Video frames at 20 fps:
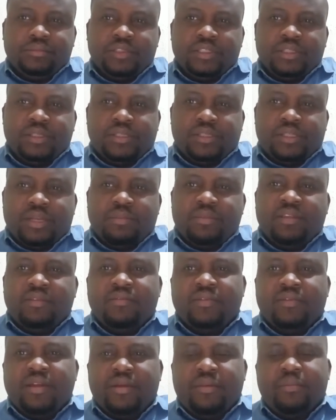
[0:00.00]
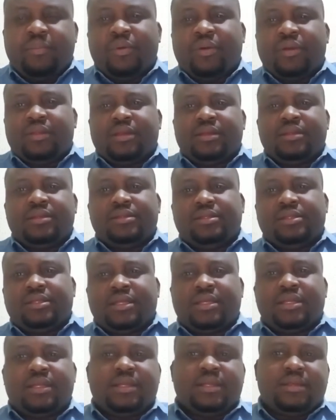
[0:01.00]
something very important.
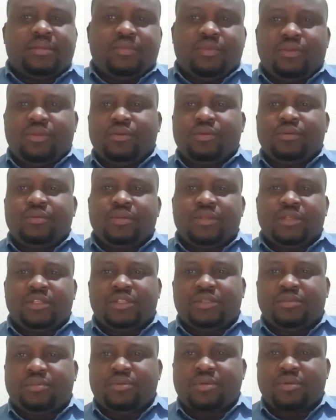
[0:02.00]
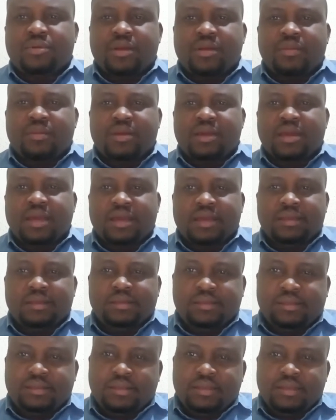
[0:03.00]
And, you know, this program
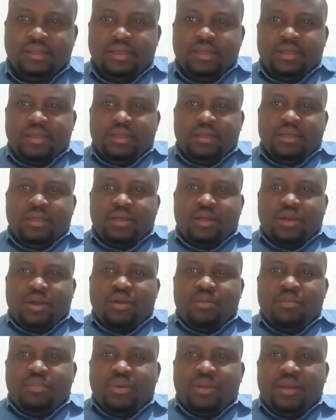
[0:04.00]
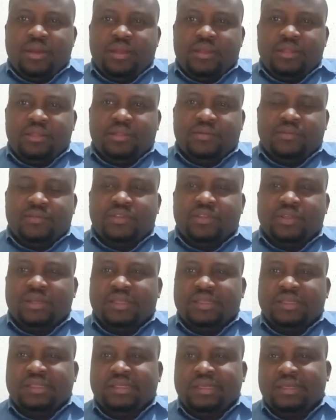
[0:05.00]
has the component of
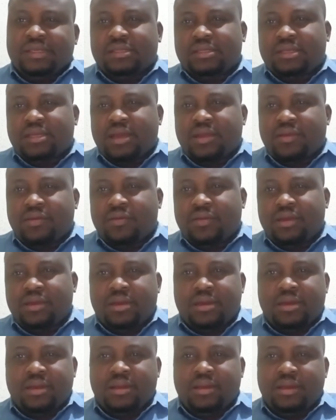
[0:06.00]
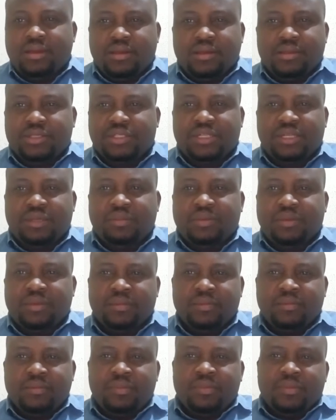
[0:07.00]
success, career, leadership,
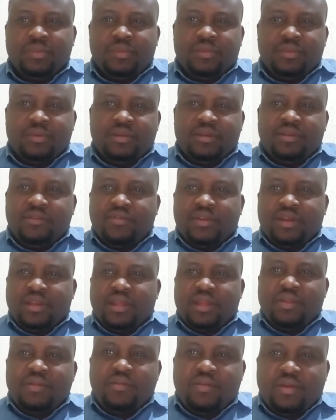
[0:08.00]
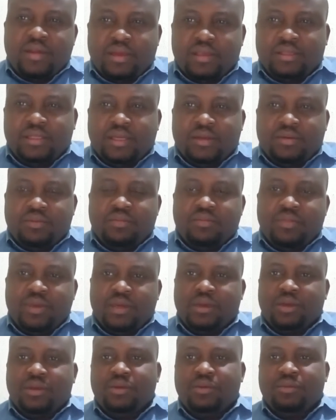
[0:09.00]
the different areas that will
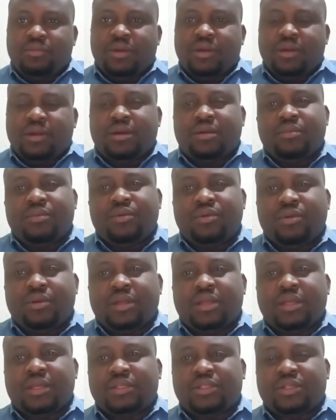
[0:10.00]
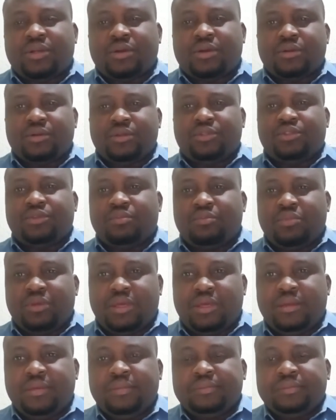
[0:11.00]
make you become who God has called you to
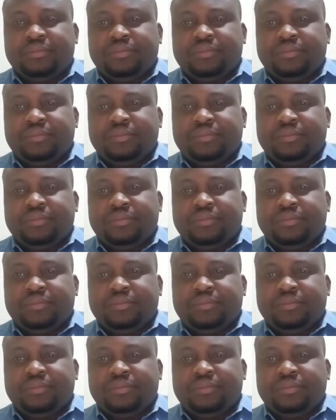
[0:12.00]
be.